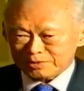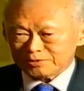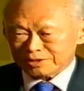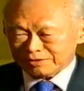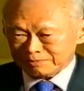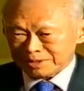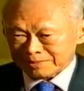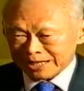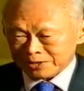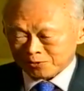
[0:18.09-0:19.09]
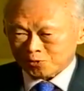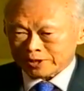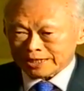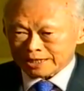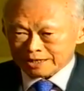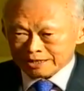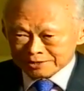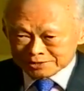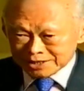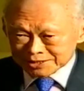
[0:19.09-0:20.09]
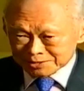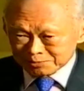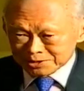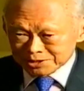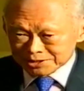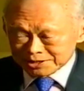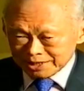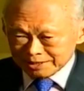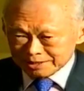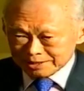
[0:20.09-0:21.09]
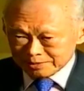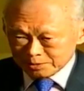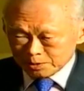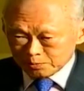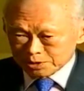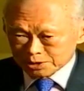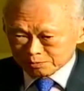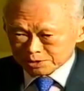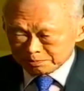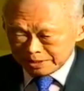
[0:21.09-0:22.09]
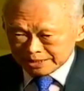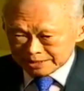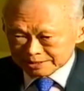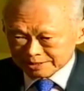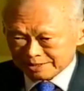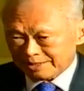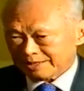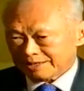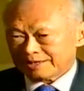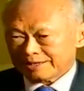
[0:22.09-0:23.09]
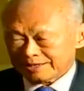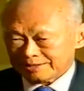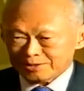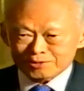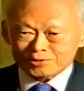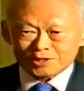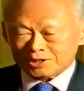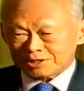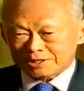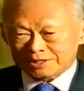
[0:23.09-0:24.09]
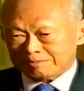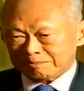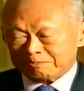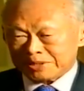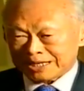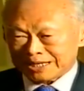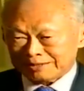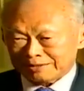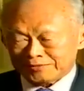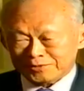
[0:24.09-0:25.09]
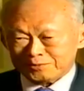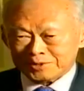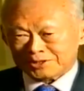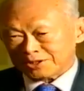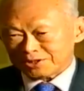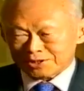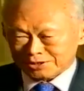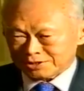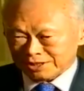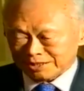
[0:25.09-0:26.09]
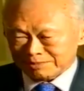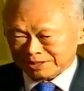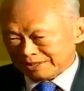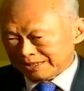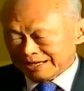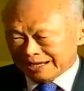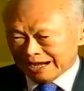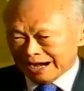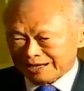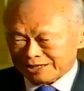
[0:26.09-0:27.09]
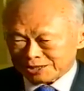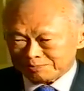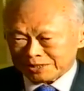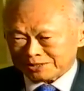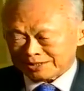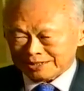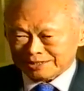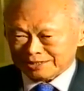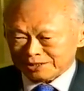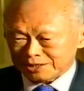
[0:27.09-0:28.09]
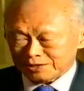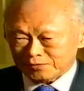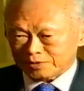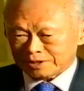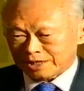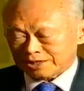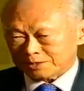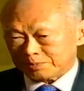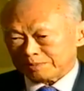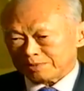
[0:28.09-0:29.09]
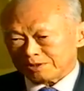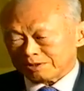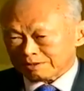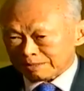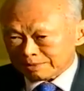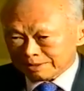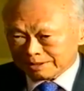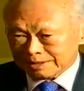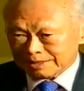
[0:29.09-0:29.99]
You give me my quote and the context in which it was placed. Don't just pluck out a few words and toss it at me unexpectedly in an interview and expect me to crumble.